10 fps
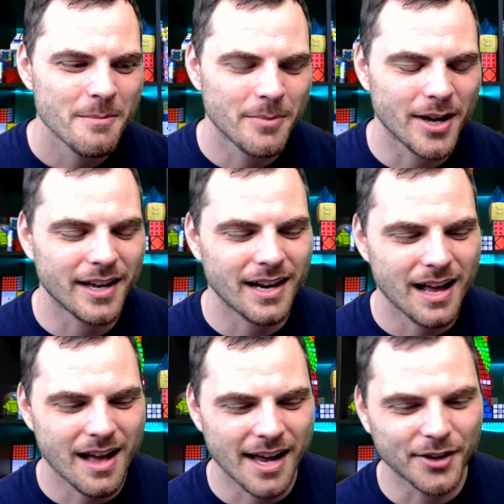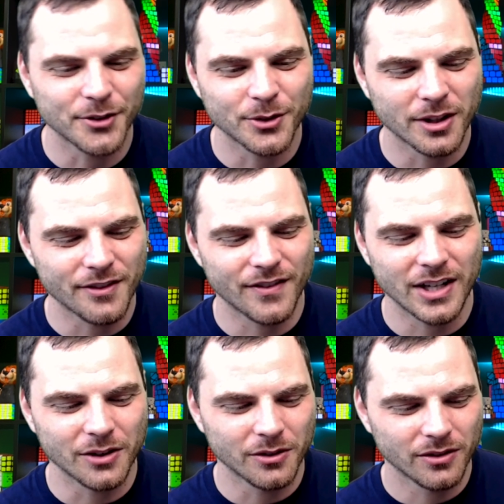But I also love the
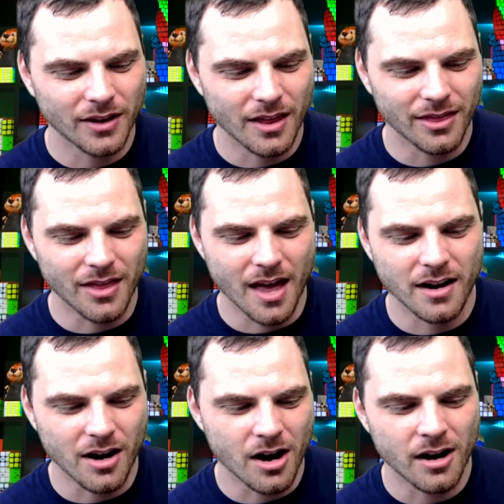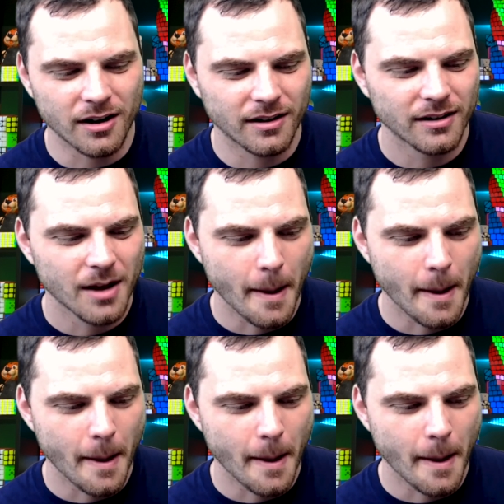videos that are